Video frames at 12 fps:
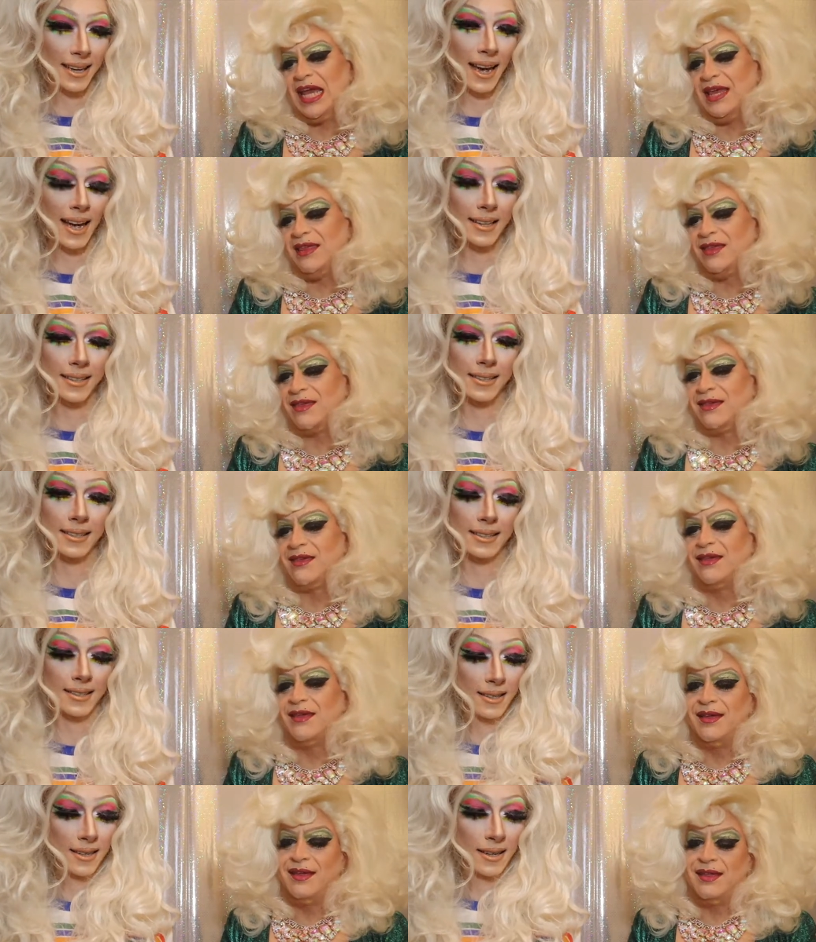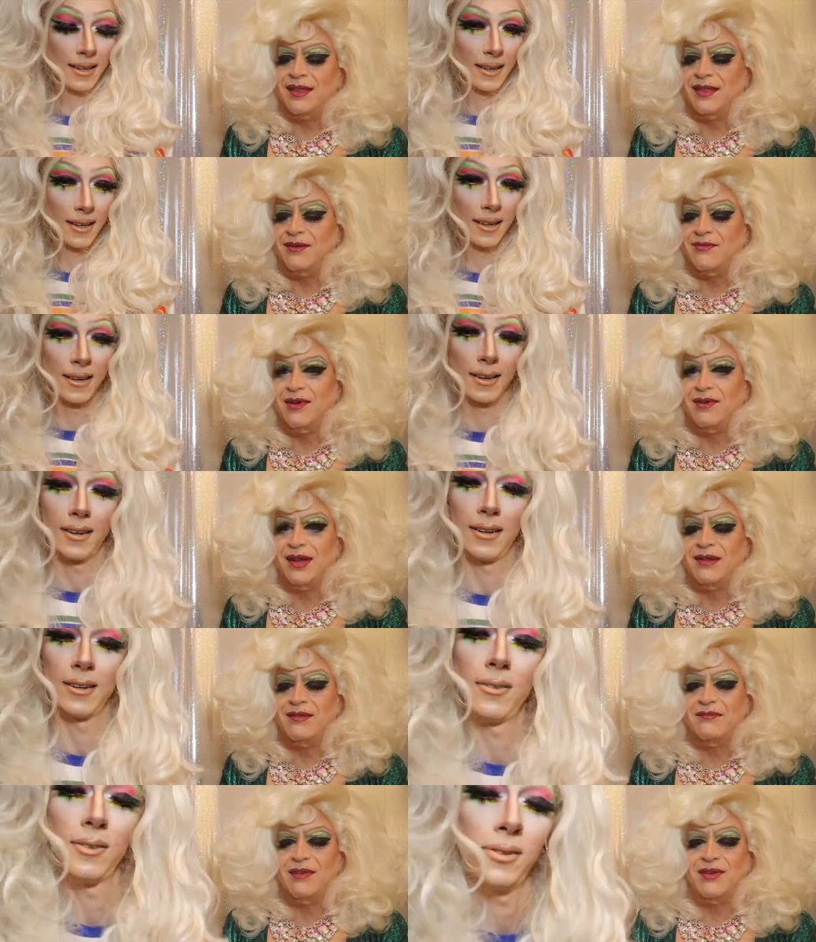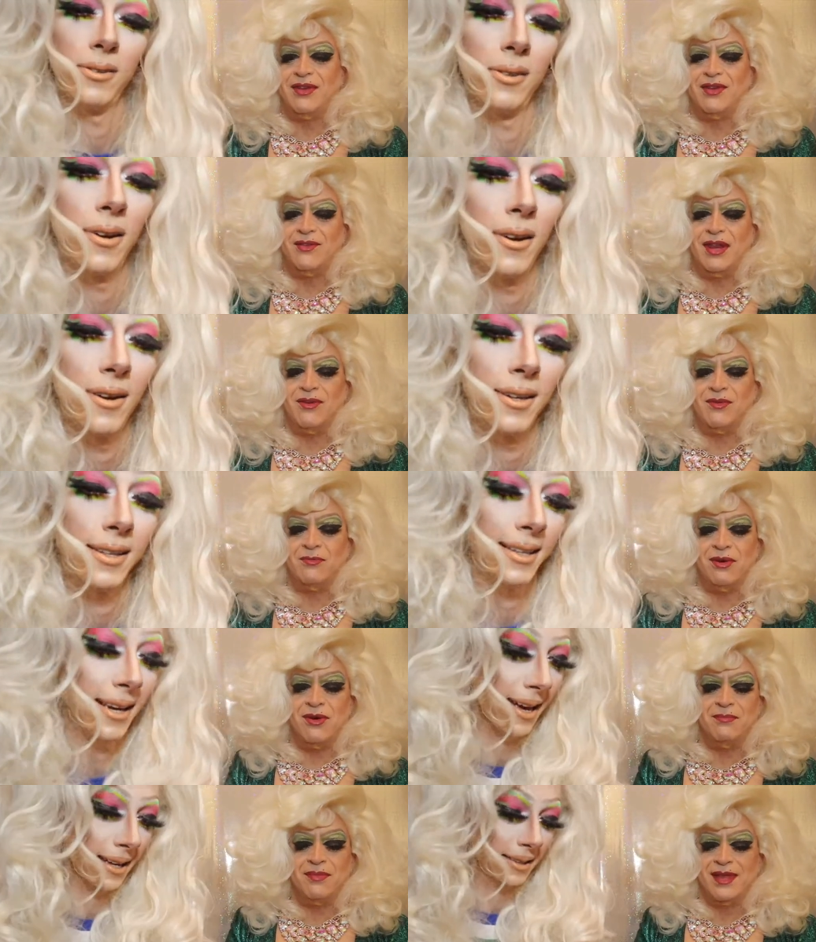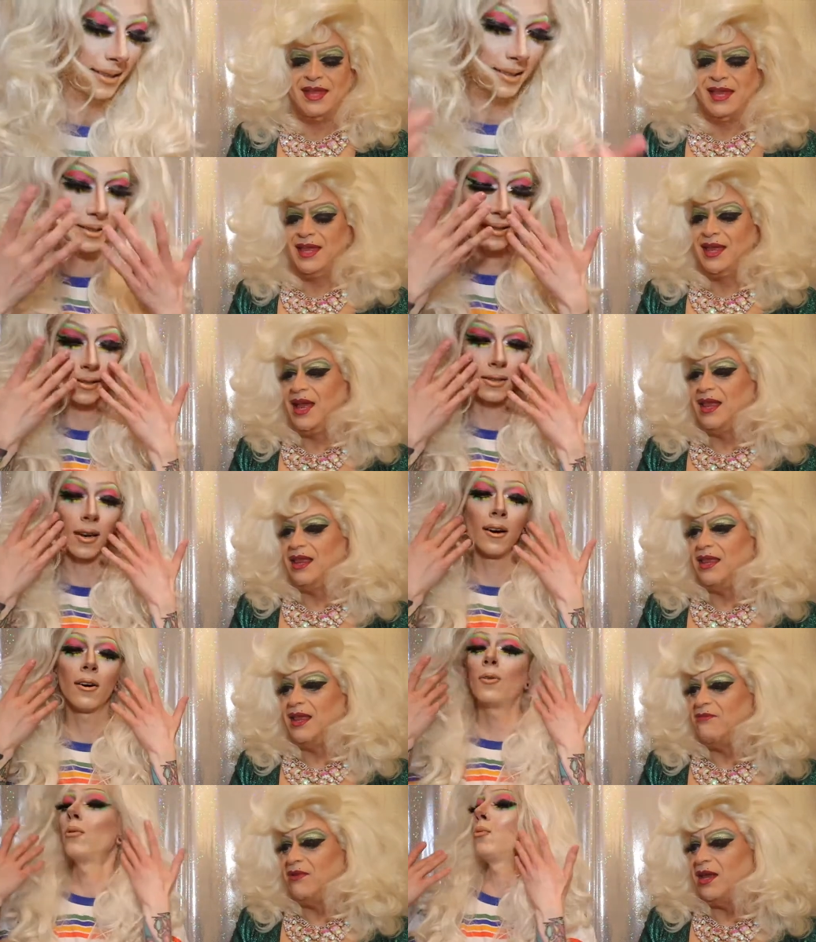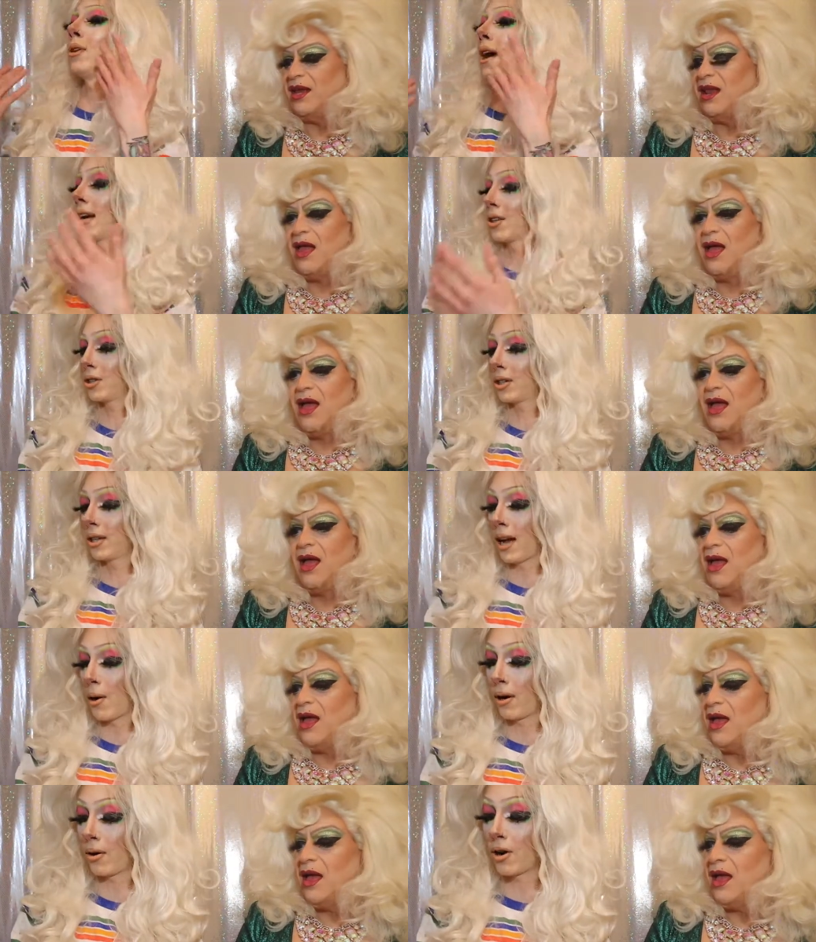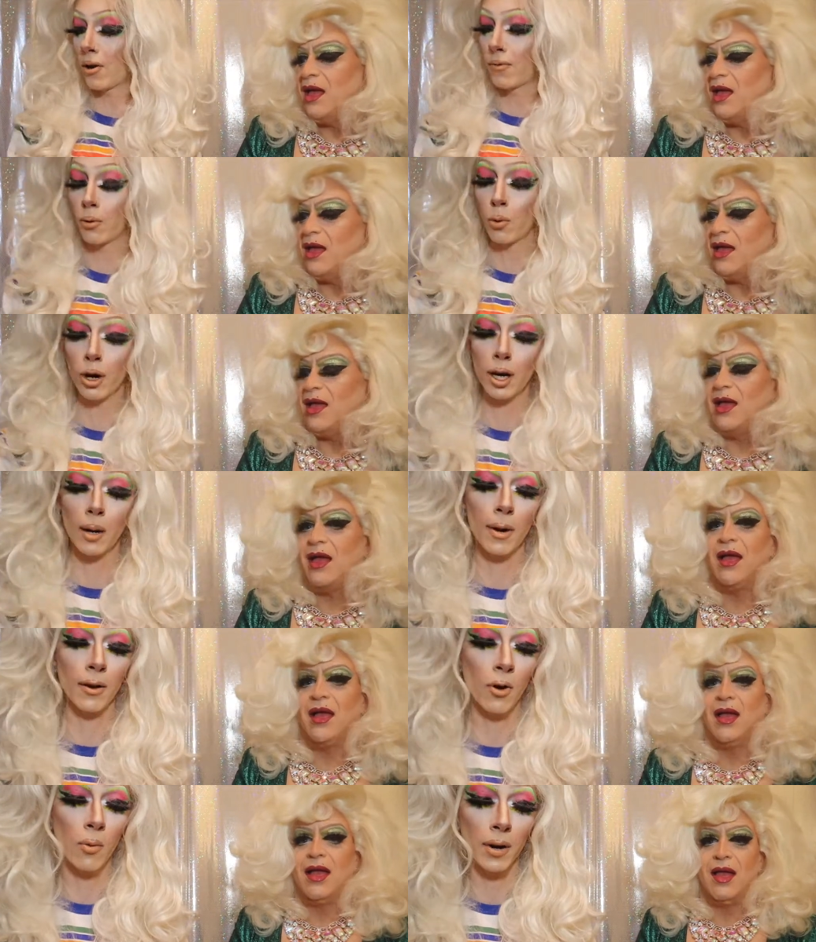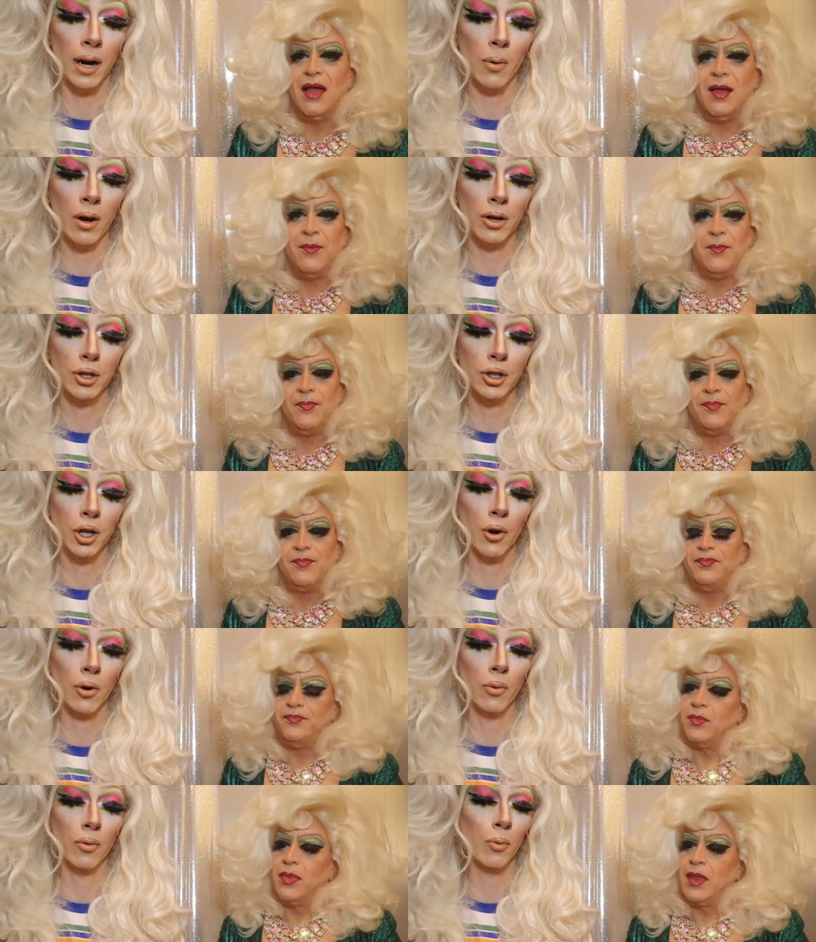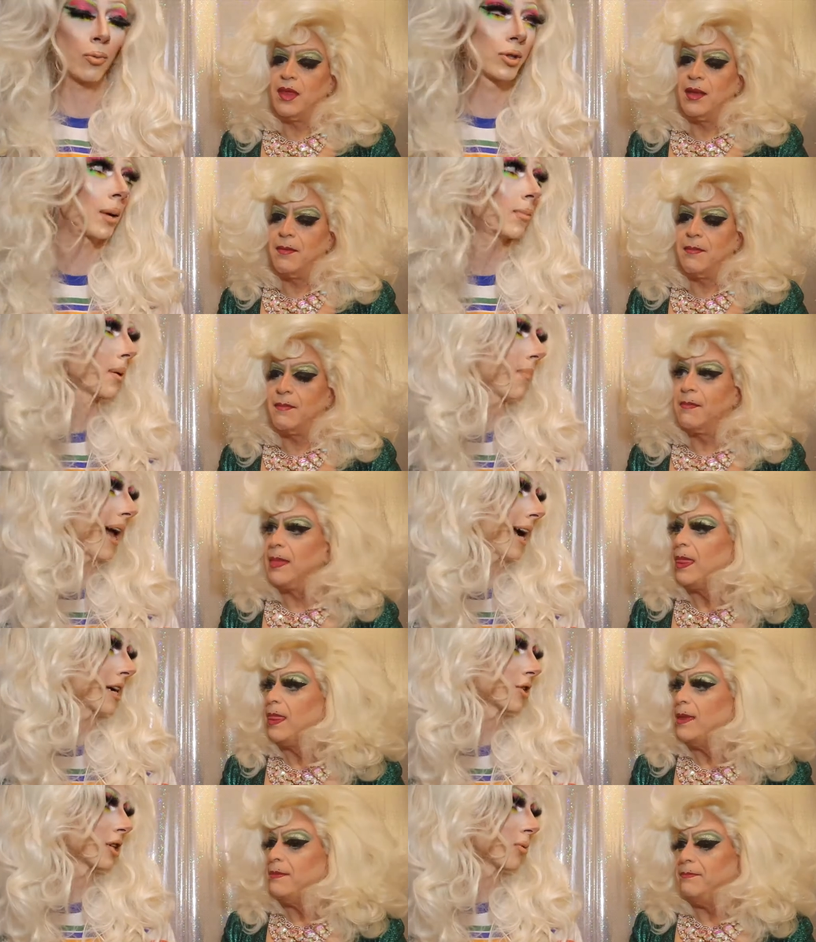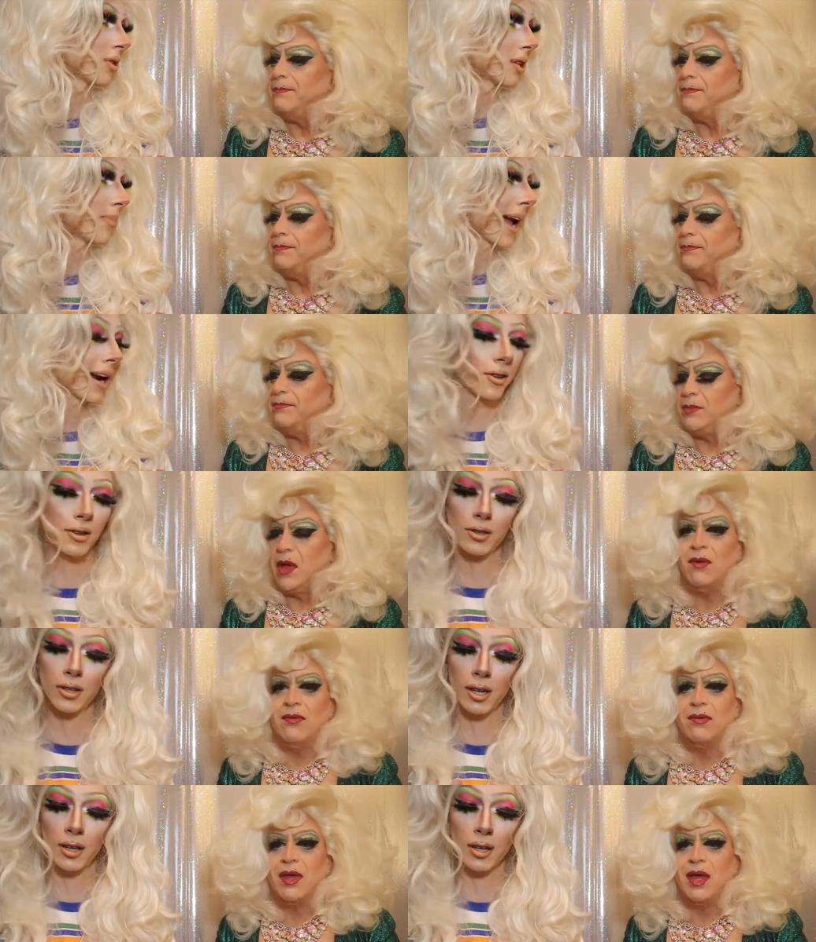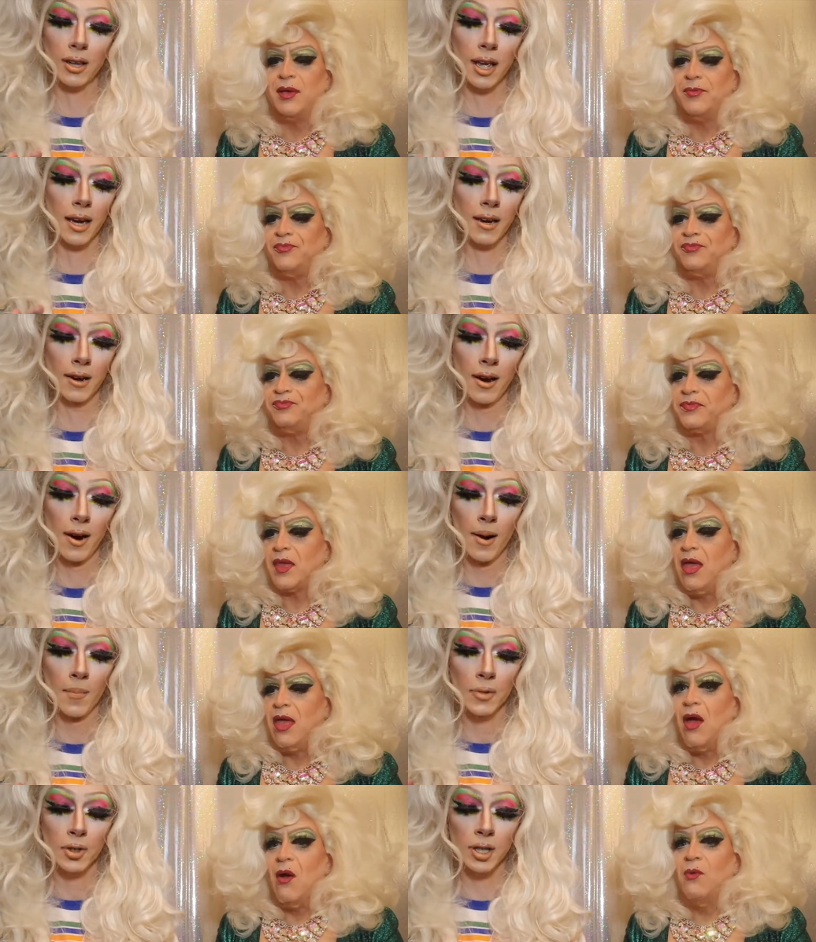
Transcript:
Speaker 1: Yes. They're very they're very Toni Home. Yes. I so
Speaker 2: we actually I, don't know if it'll work on my phone, but I want to show some of the packaging, what the packaging is oh, going to okay. look like. Just